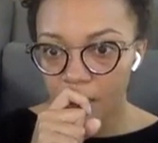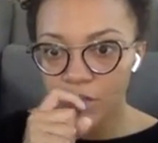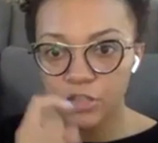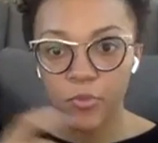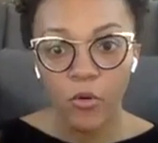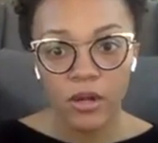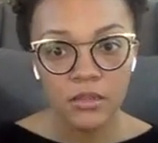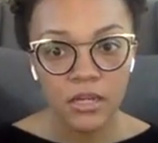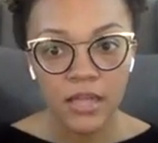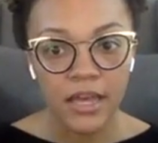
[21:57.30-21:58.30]
support
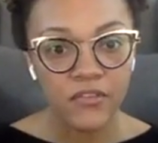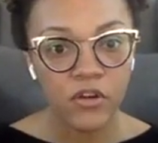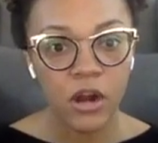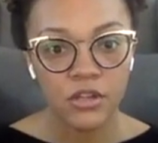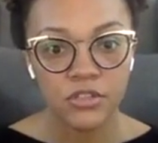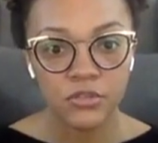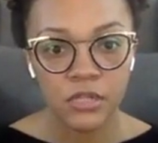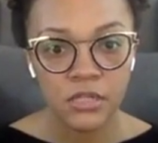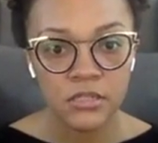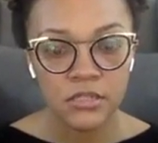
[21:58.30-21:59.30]
look like for our
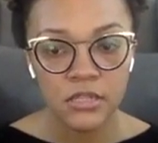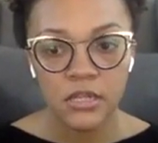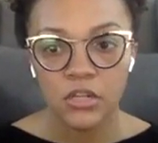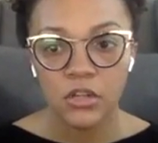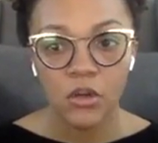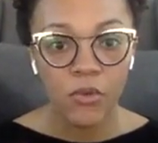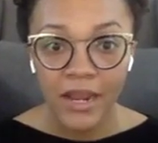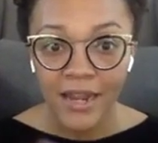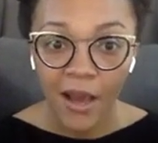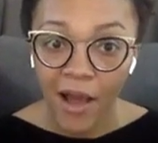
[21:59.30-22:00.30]
students. You know,
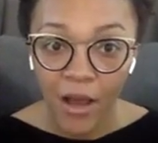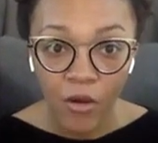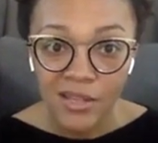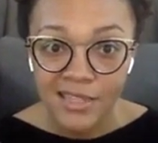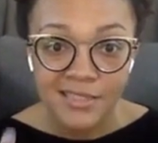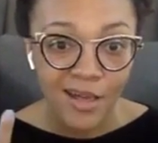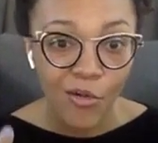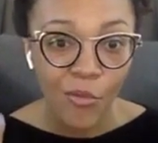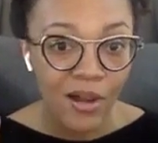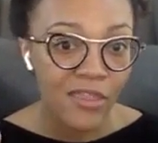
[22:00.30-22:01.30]
right now I only
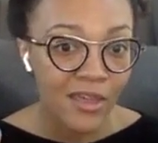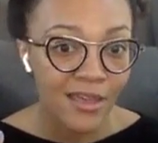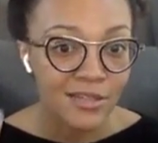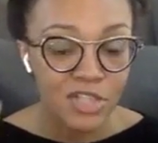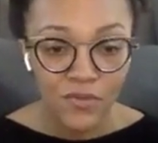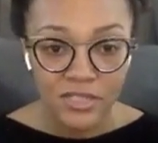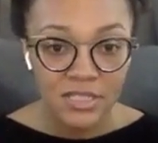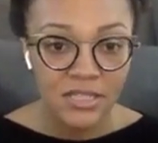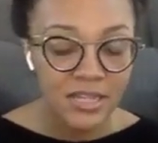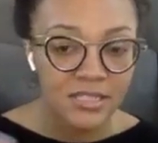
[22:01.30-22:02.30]
sell one thing.
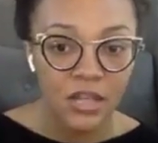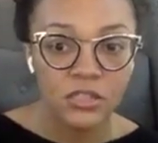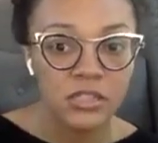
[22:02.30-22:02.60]
Services that sell is